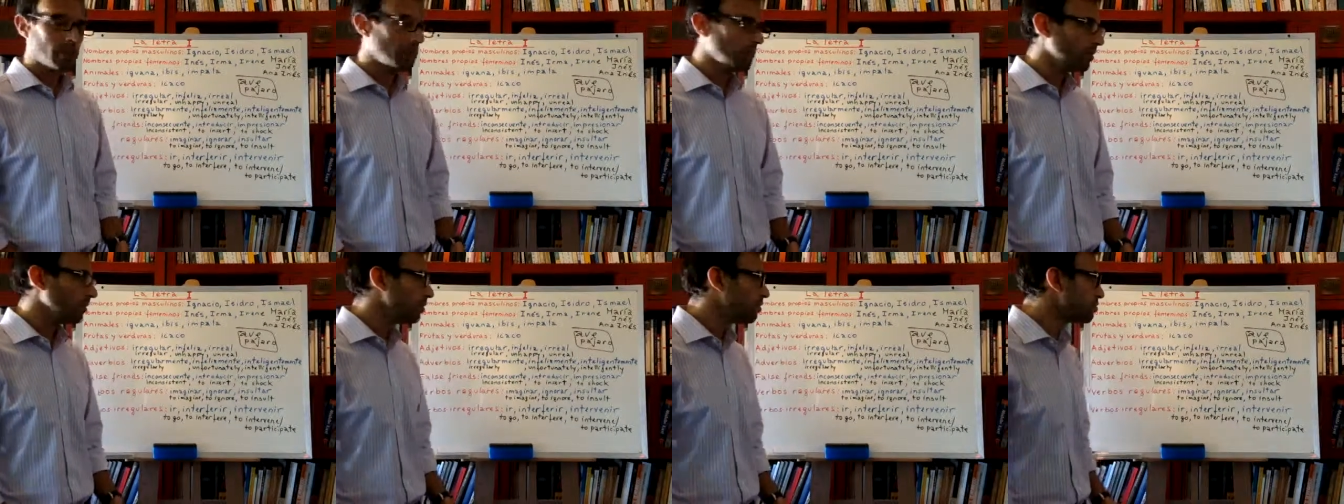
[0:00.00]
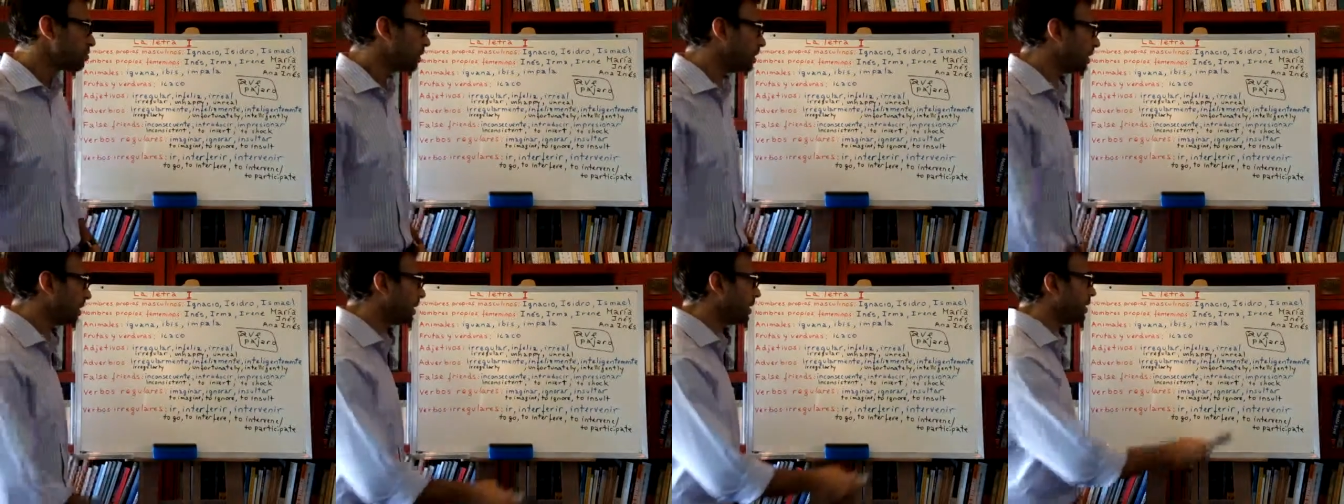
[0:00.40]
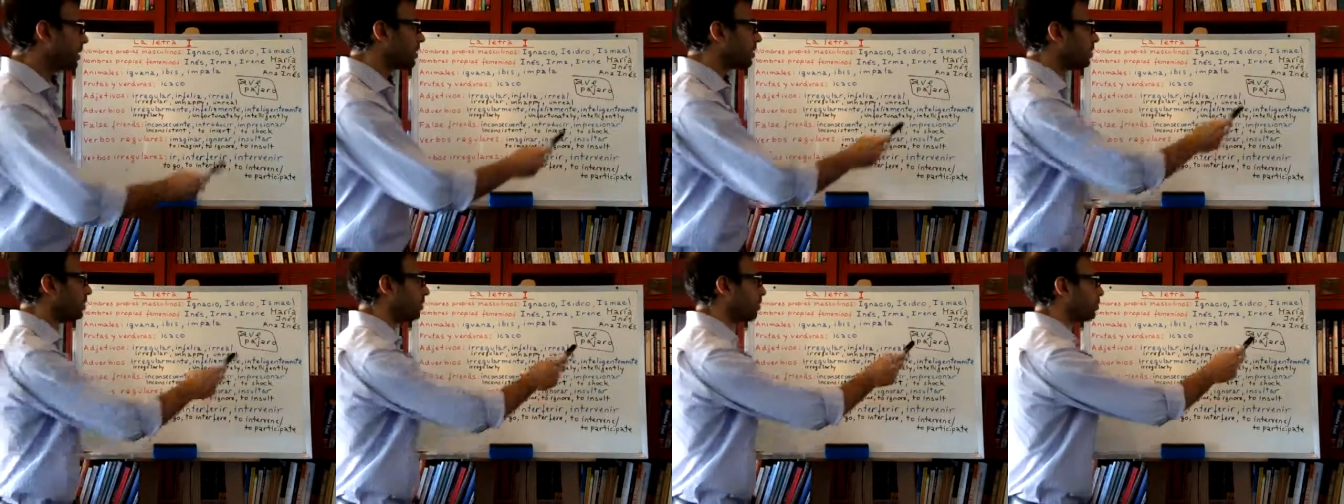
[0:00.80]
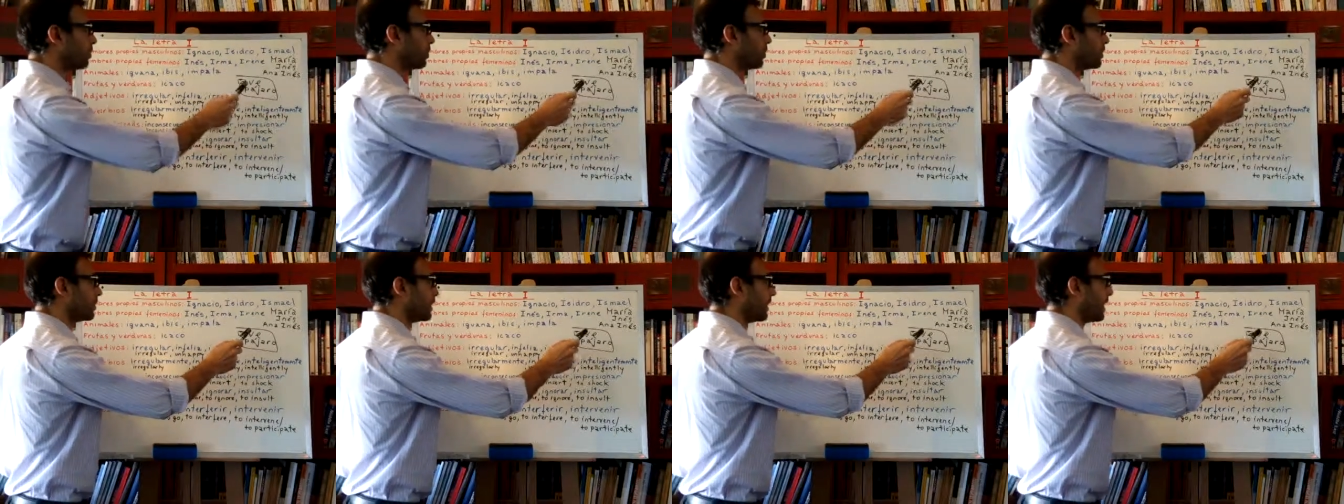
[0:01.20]
Usually the
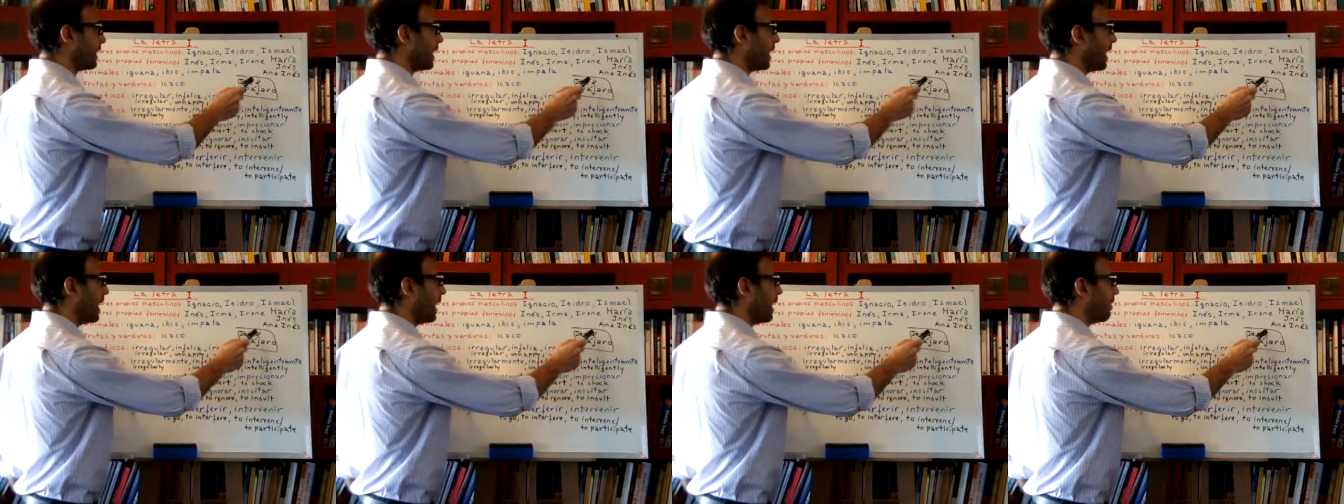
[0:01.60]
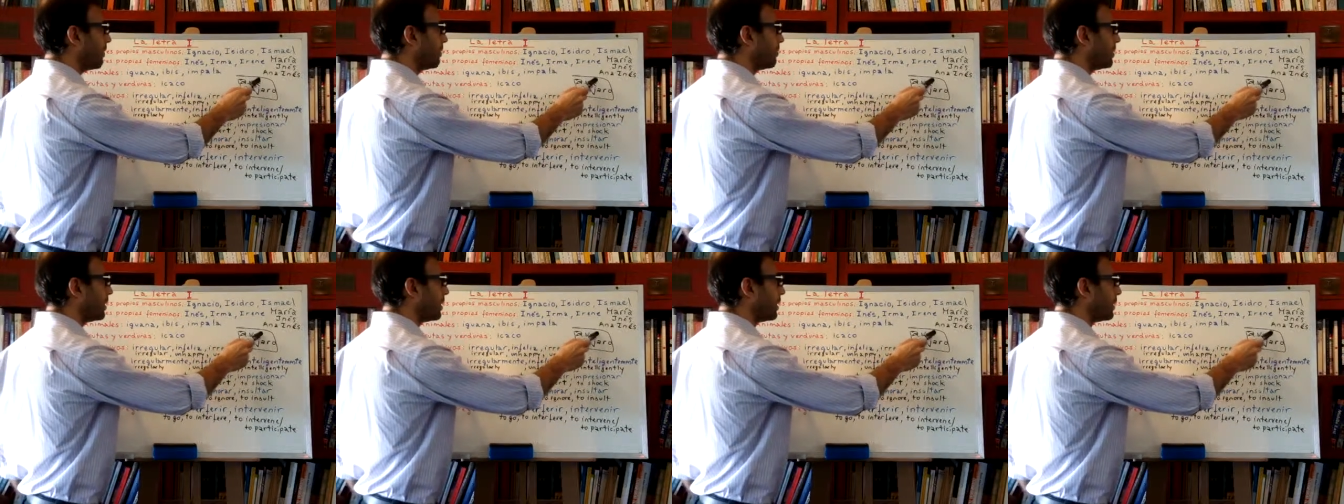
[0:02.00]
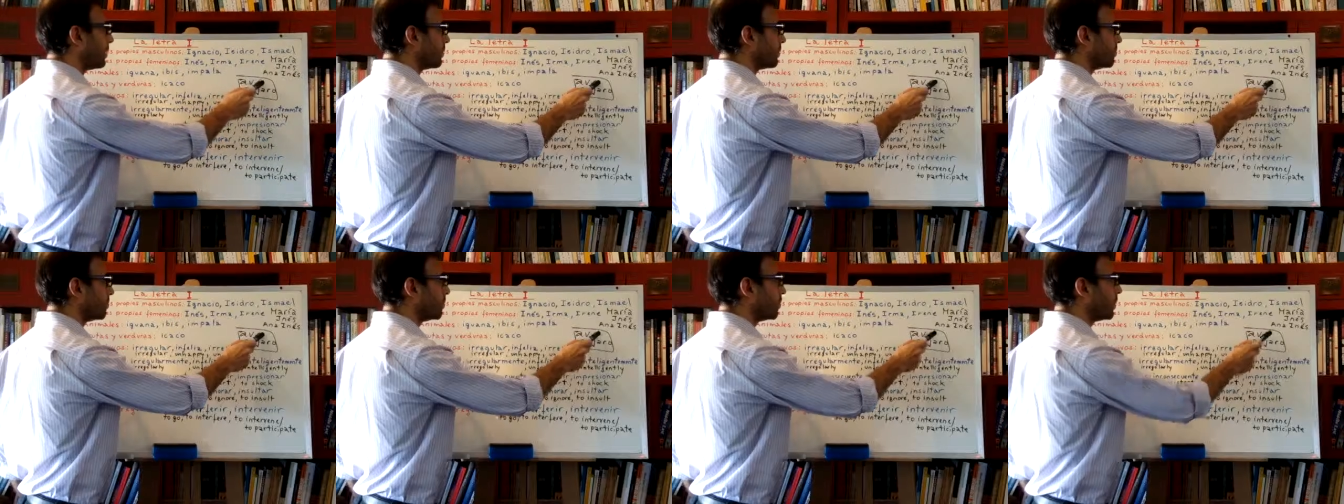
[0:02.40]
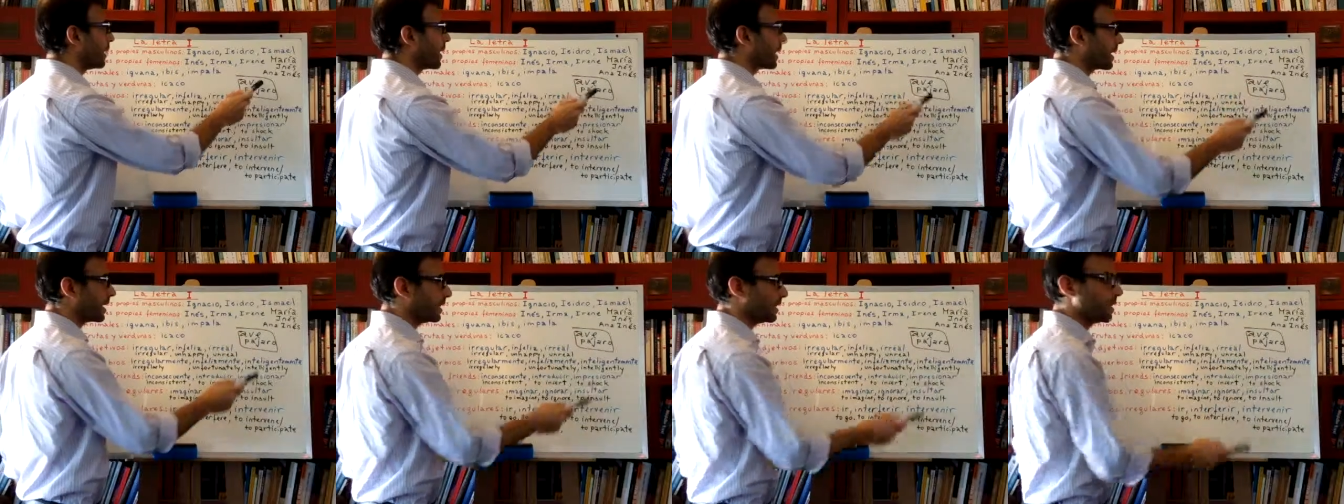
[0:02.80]
word ave is more
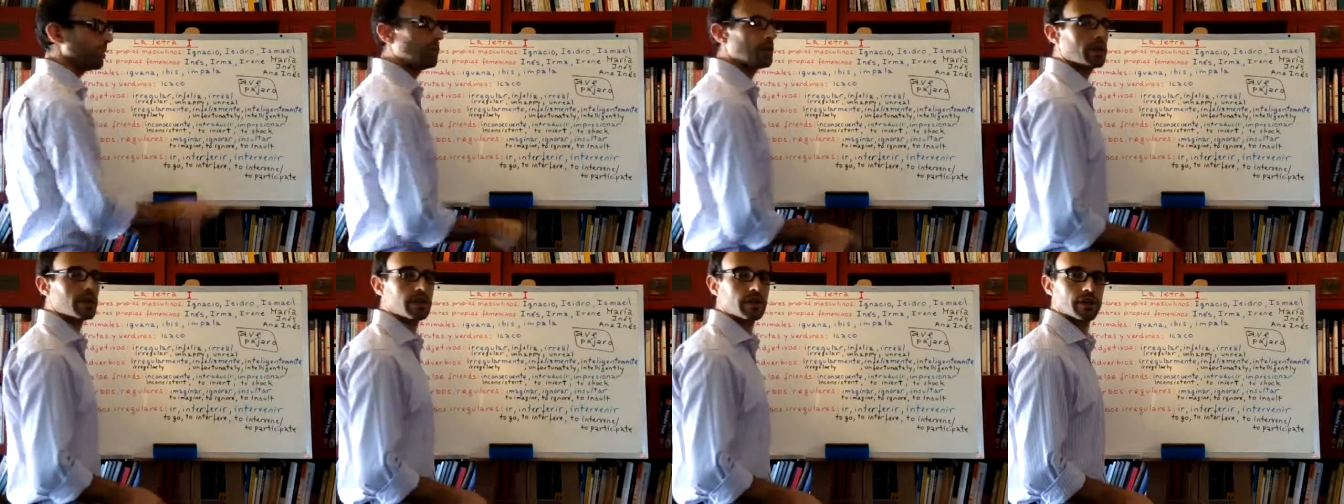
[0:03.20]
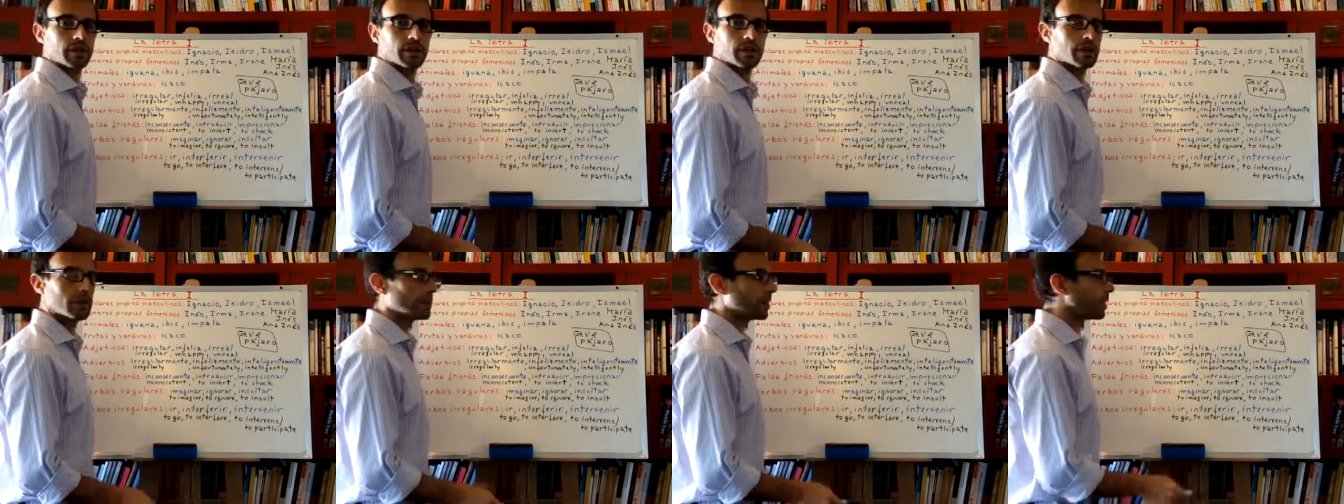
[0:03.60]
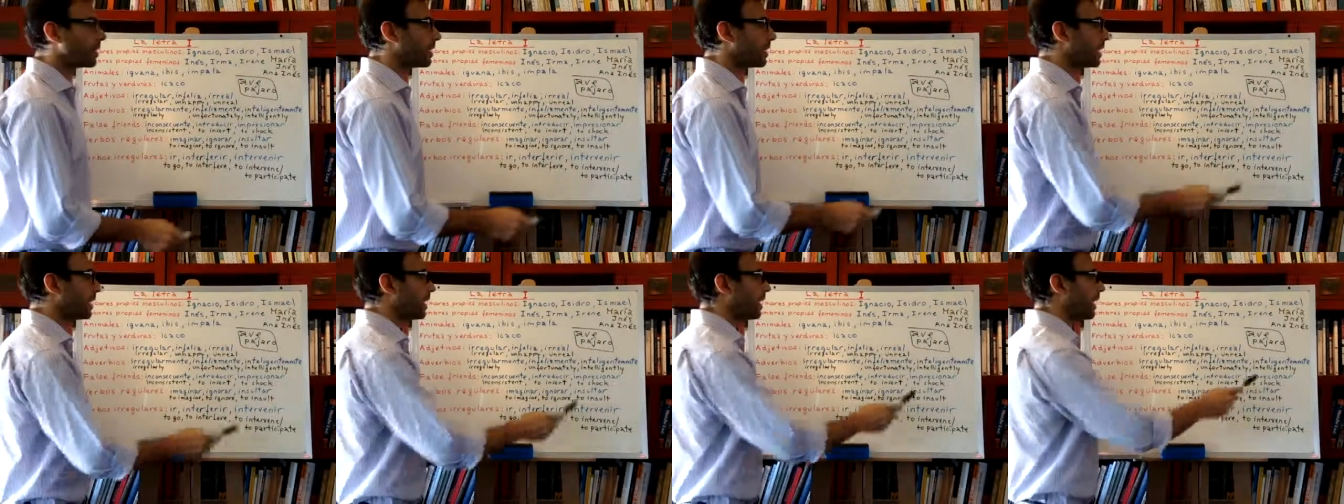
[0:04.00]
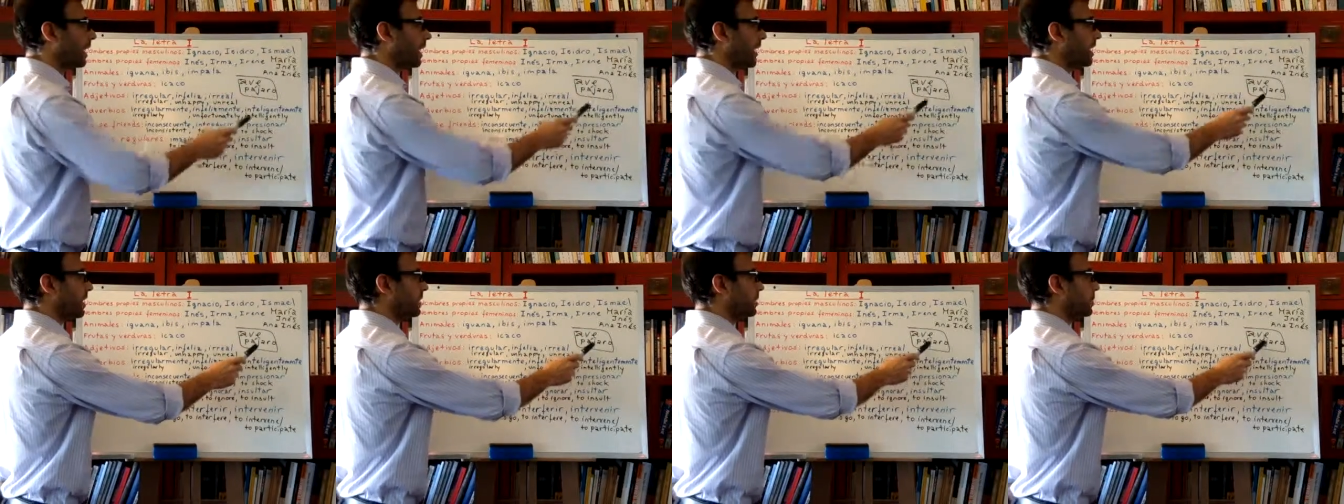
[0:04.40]
academic
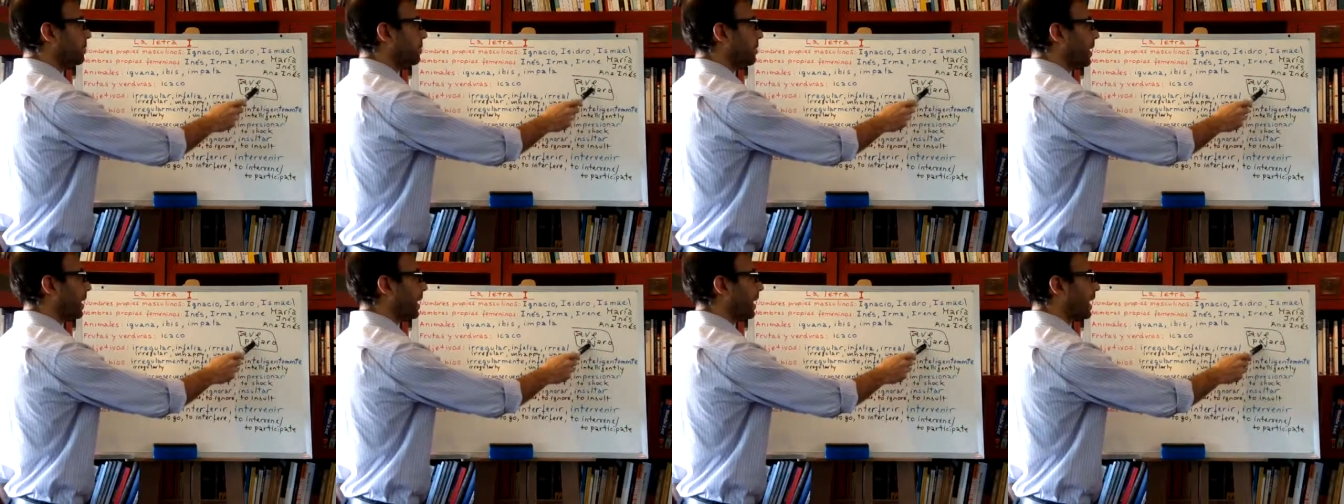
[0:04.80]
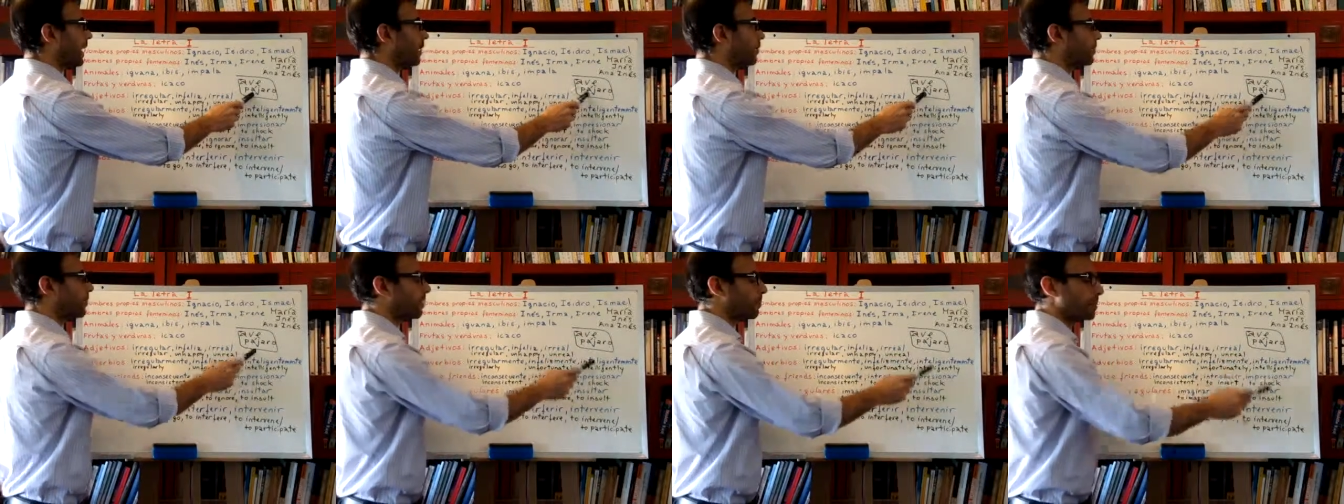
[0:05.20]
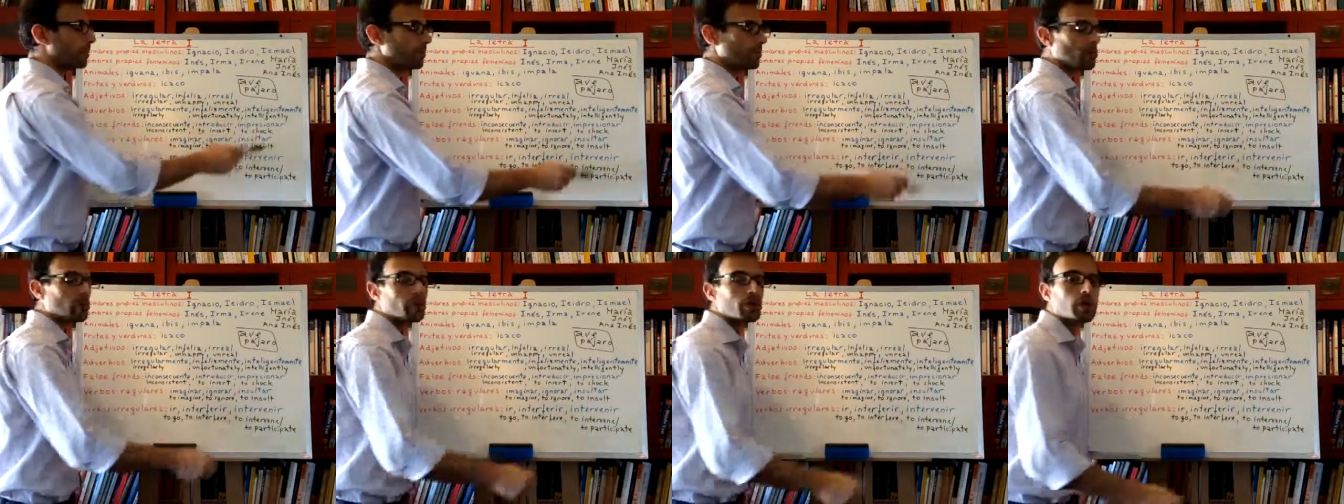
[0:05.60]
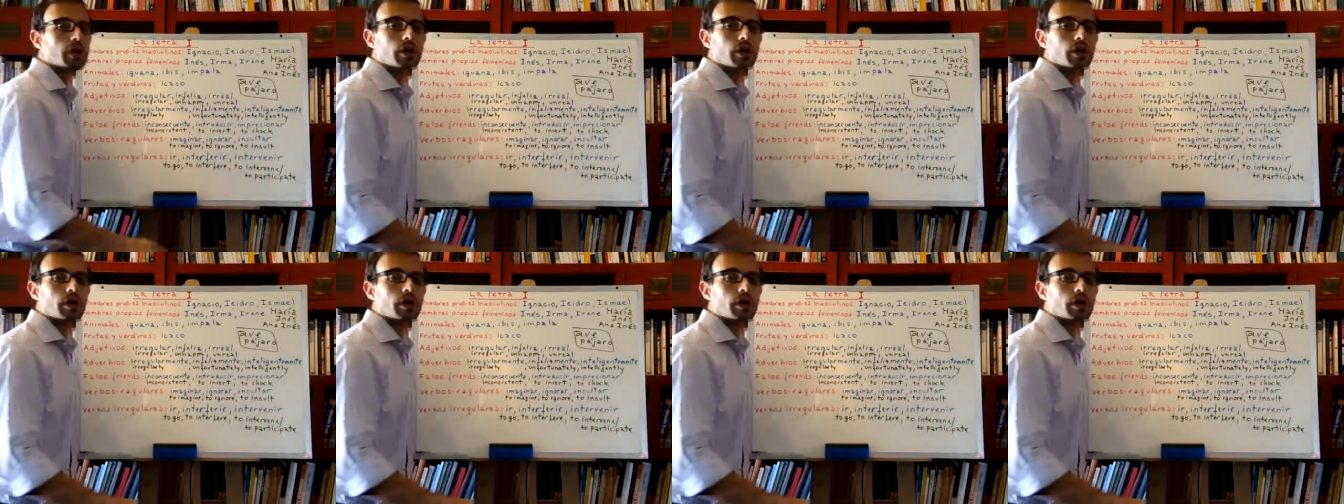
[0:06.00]
and pájaro is a bit more